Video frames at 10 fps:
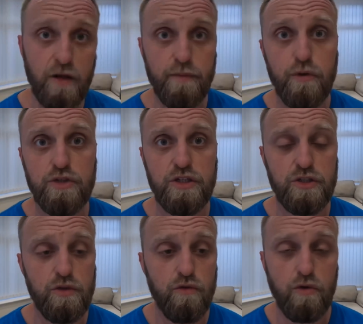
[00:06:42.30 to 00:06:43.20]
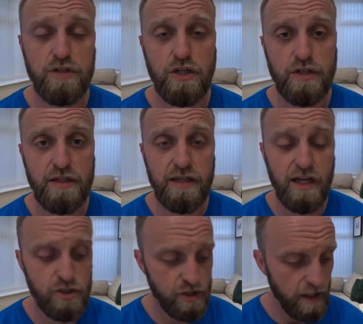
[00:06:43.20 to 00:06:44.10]
of the budget shoe rotation I did
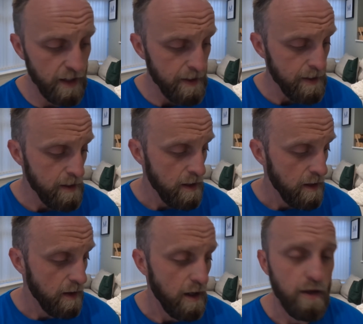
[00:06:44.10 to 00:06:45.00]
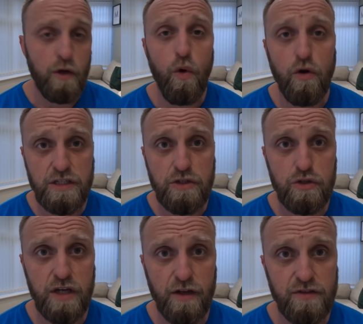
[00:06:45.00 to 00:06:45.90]
last year. The quality
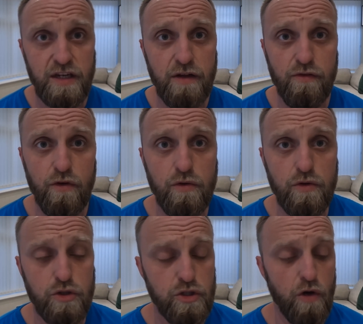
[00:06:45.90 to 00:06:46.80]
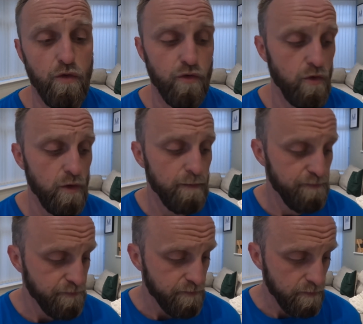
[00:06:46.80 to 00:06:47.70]
does kind of sing through and does show through.
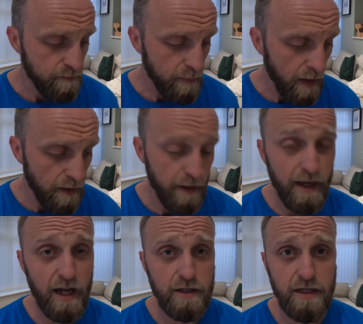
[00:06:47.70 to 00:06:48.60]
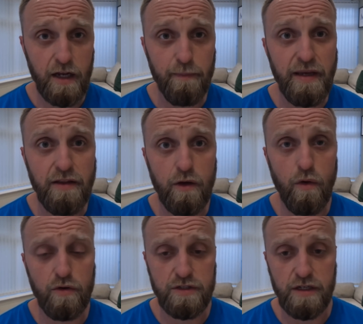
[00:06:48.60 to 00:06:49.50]
You can't kind of beat the
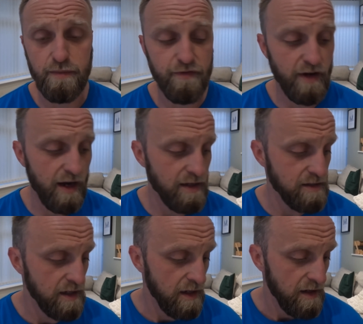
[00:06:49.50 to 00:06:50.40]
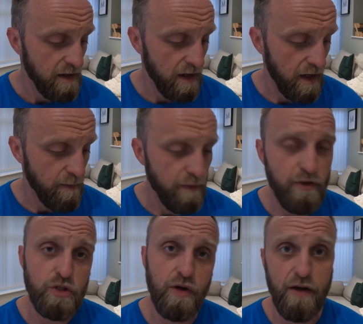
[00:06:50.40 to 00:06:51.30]
quality it provides. If
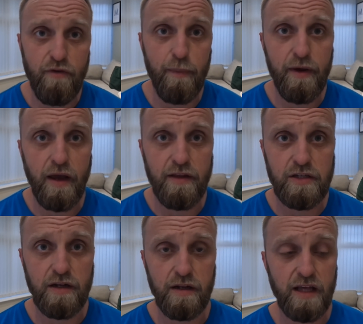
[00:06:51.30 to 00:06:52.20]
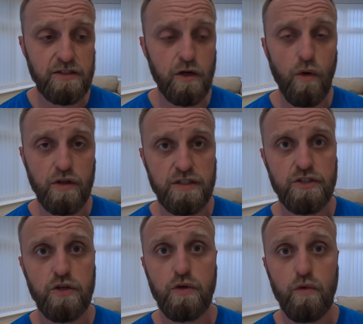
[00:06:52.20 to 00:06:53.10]
you try and replicate this in a lesser quality
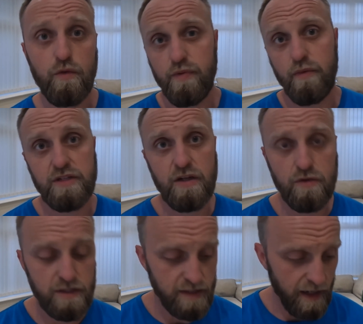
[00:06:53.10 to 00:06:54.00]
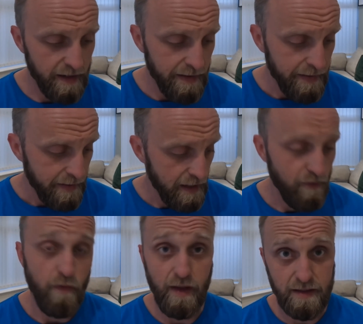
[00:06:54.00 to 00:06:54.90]
shoe, you would probably notice that.
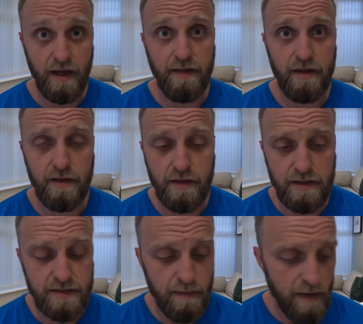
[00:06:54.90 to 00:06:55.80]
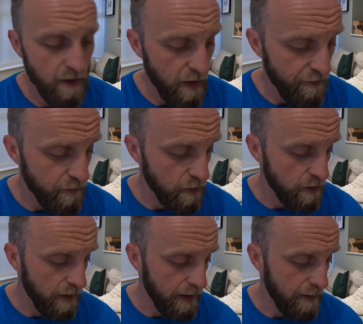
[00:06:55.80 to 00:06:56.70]
Even on that, again, on that 10-mile effort,